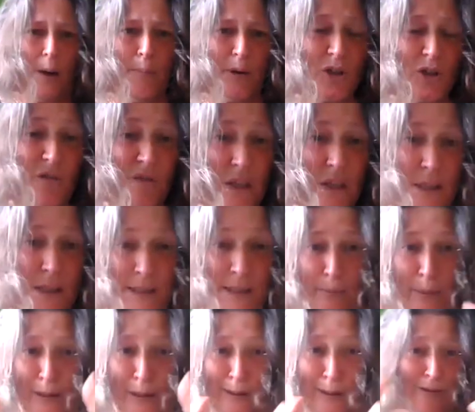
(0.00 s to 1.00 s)
a bunch of feelings
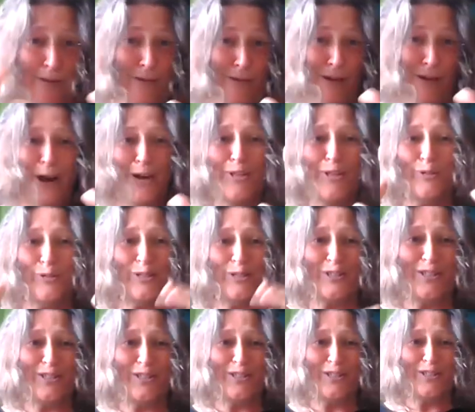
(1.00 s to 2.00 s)
about how
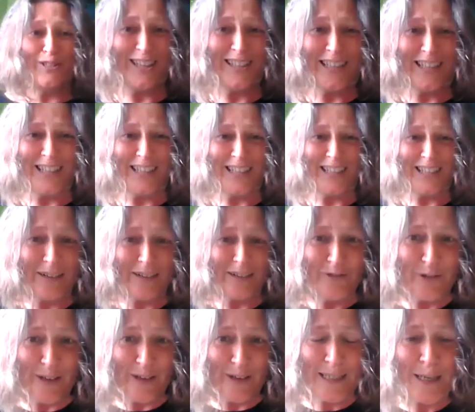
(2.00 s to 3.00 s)
those statistics are
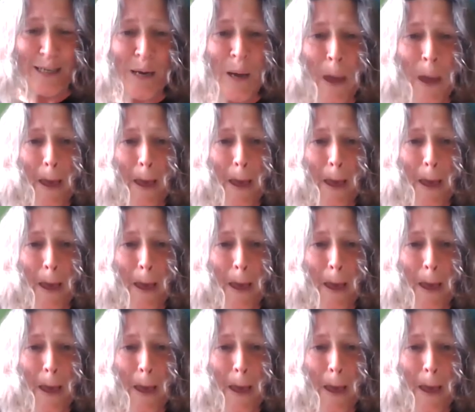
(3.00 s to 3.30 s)
influenced,